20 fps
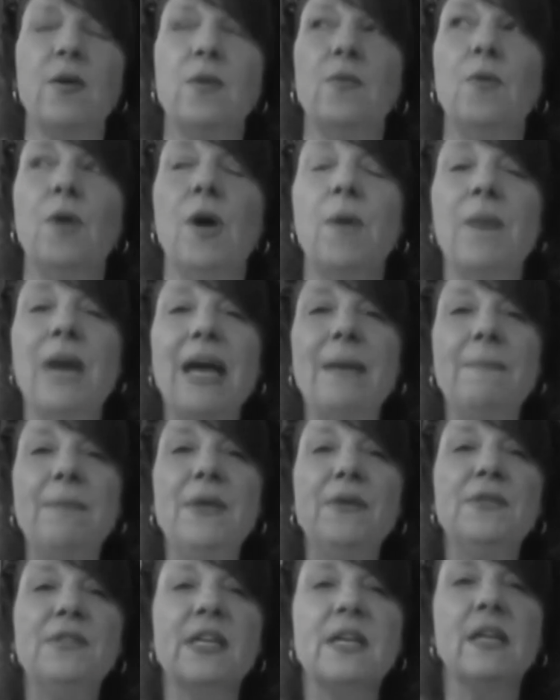Well, my
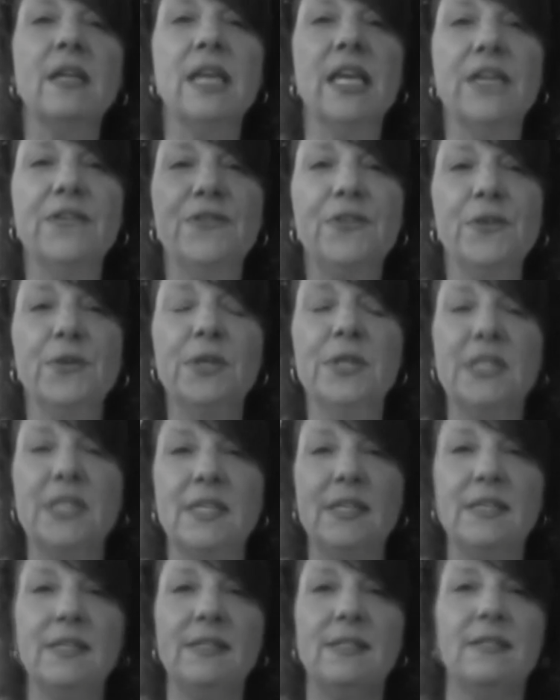musical
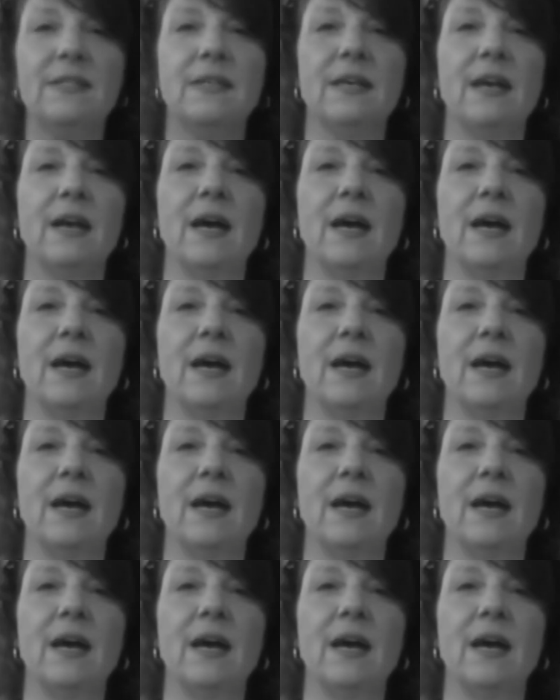influences,